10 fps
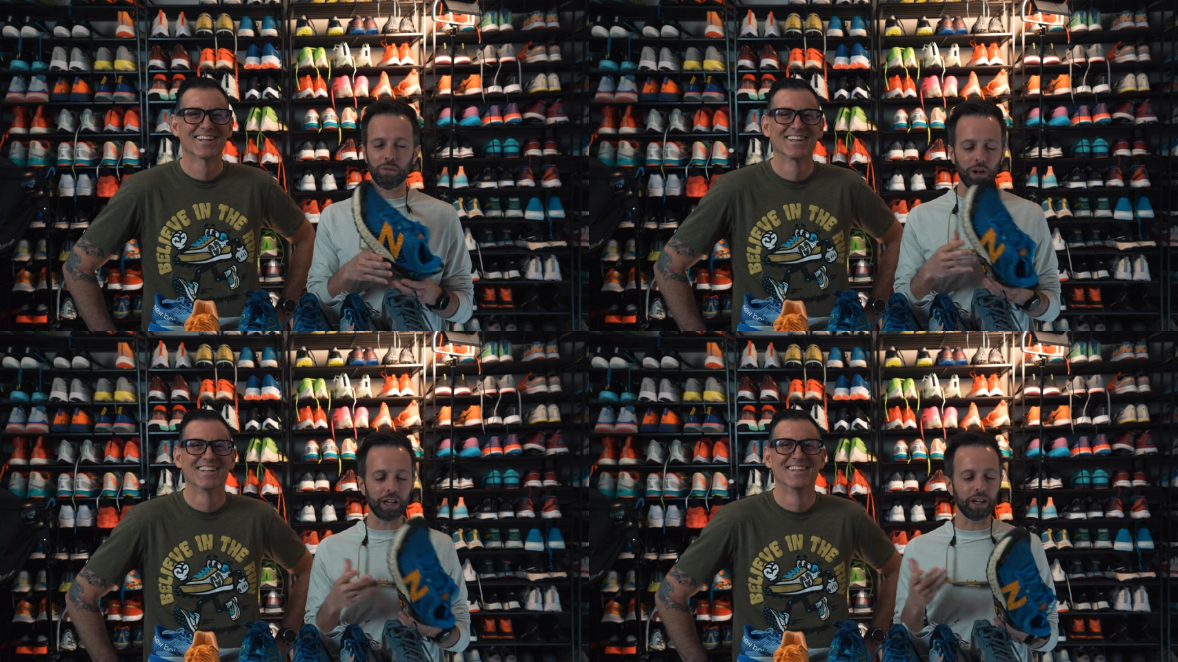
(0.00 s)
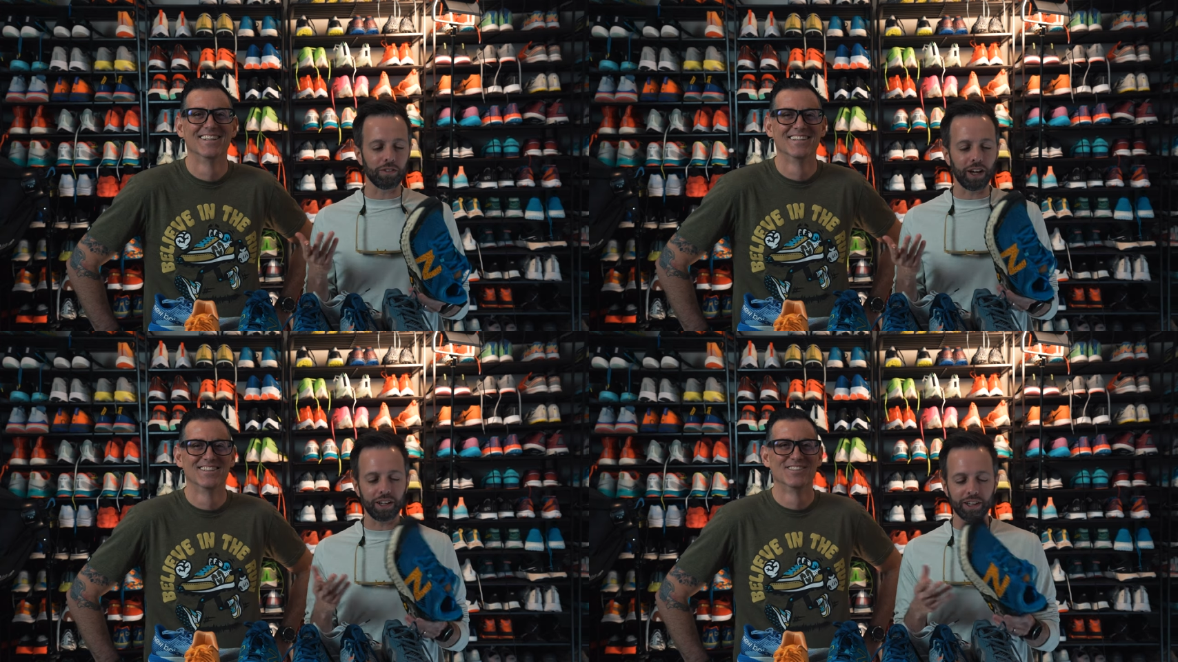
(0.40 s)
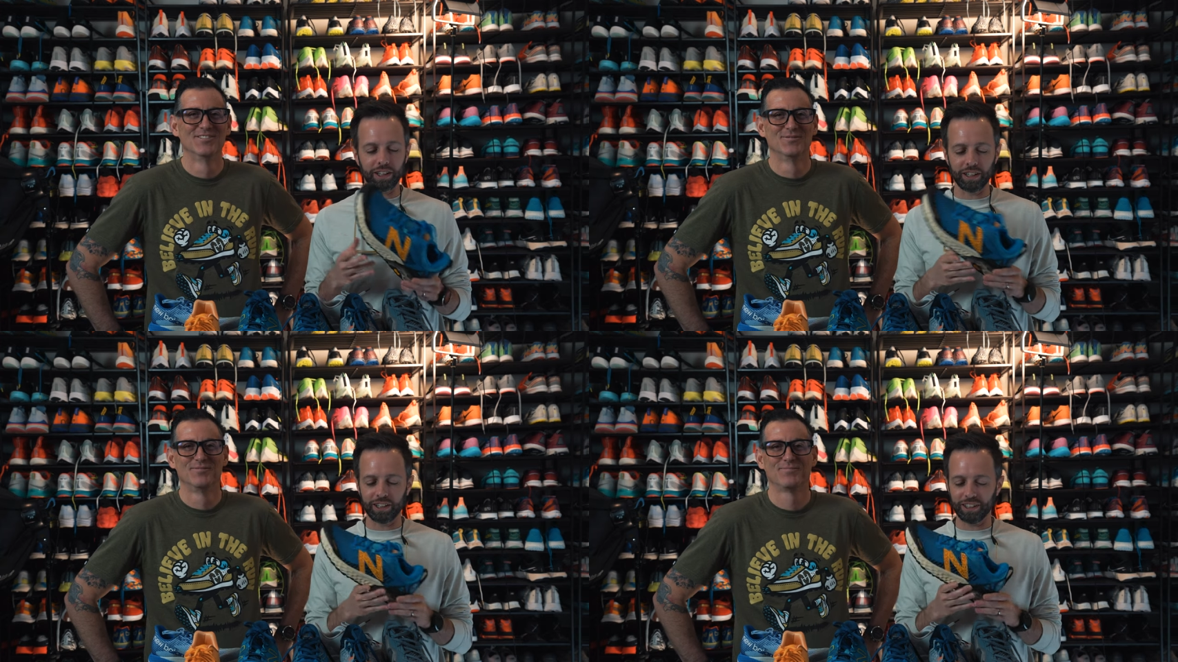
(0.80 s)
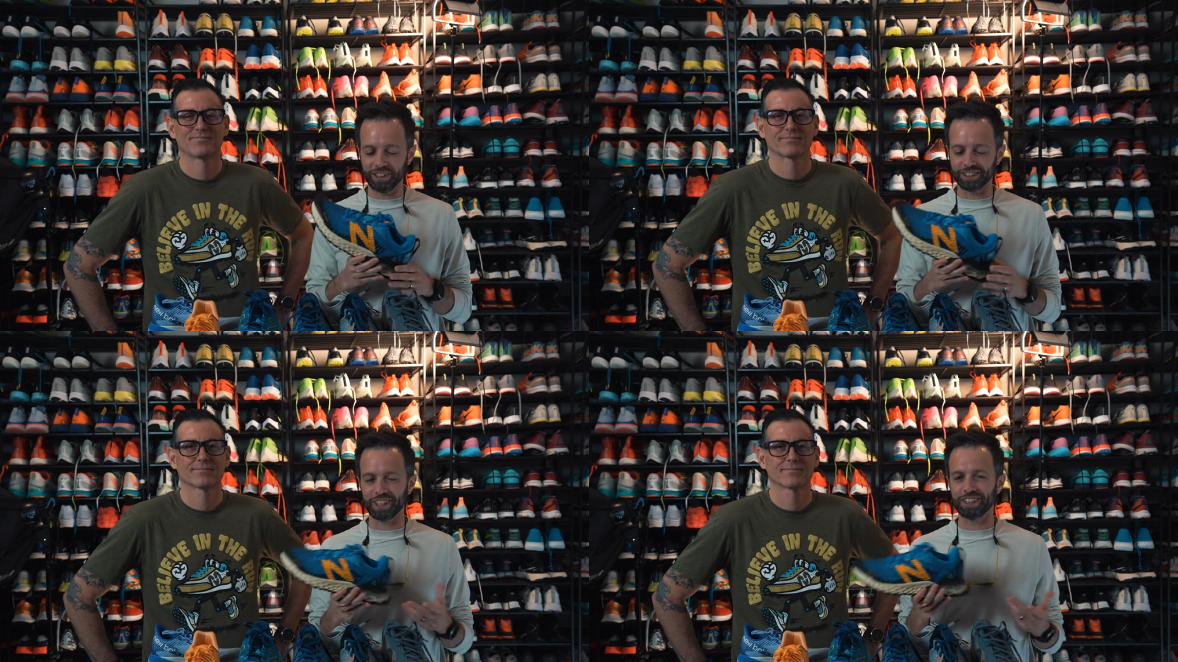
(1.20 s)
Speaker 1: Walking around in it,
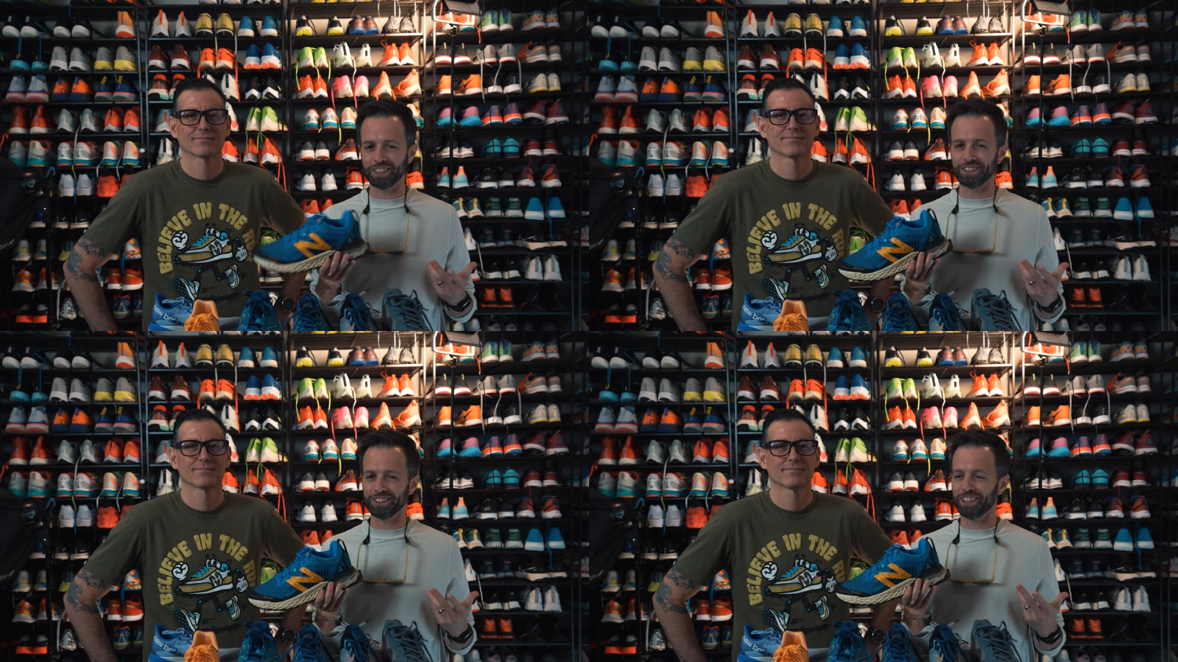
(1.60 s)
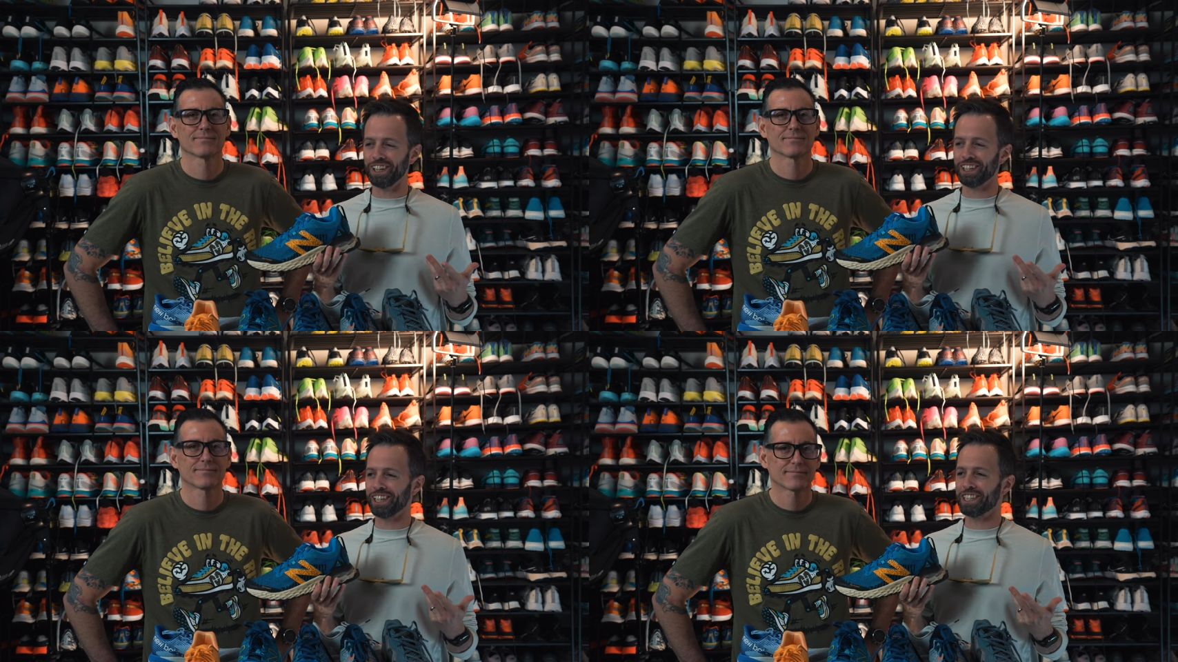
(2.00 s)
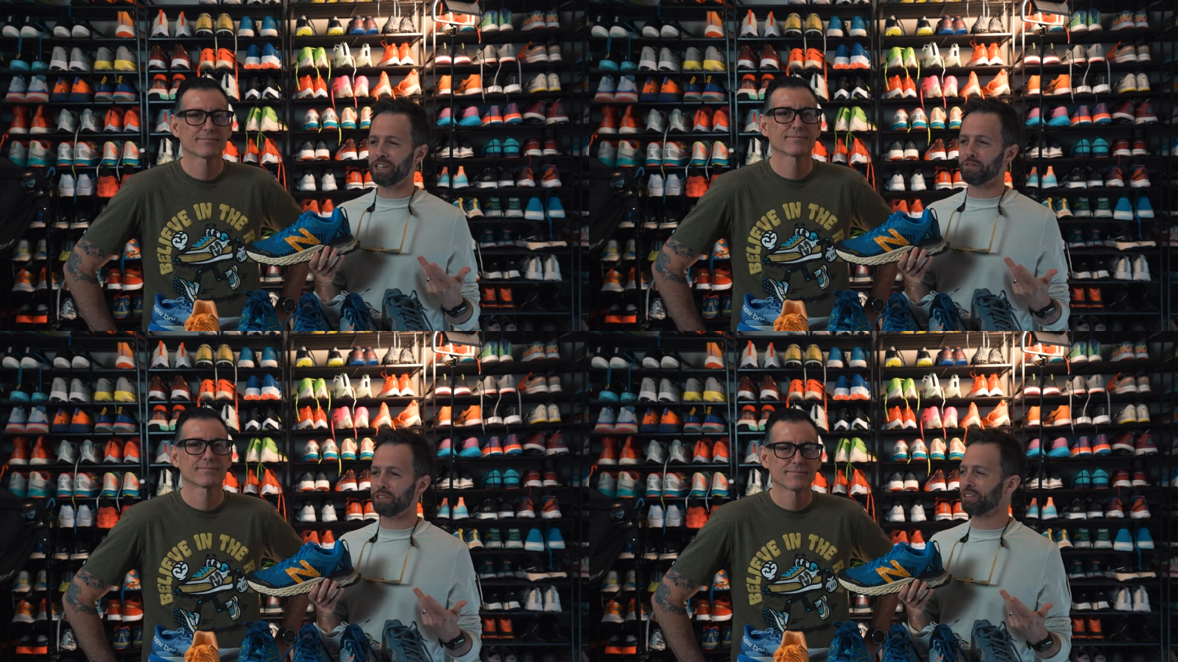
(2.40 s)
because I I could jam my